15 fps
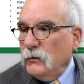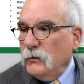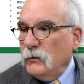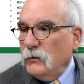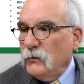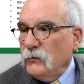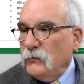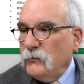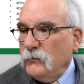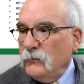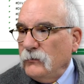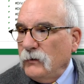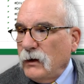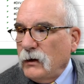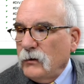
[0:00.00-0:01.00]
The
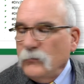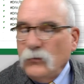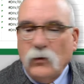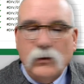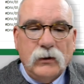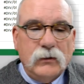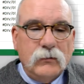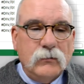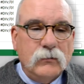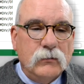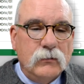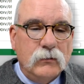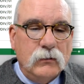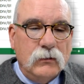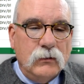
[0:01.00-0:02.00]
second point
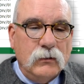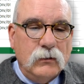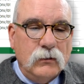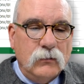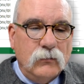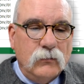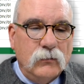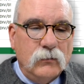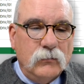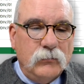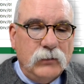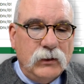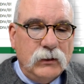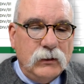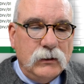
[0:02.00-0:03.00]
will
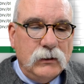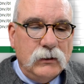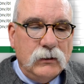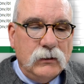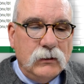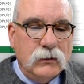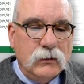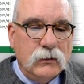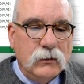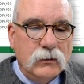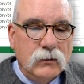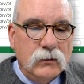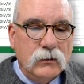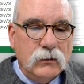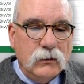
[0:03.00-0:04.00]
be
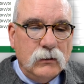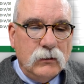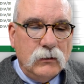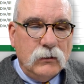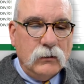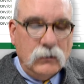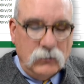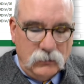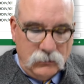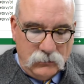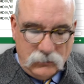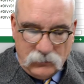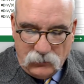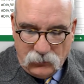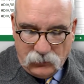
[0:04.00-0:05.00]

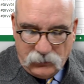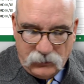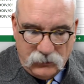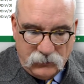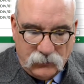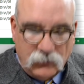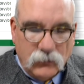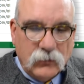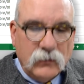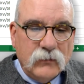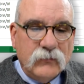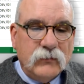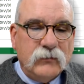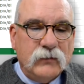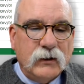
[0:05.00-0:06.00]
the northeast corner of
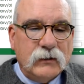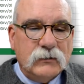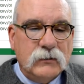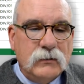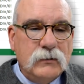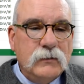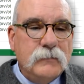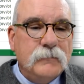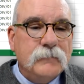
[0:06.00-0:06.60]
the section.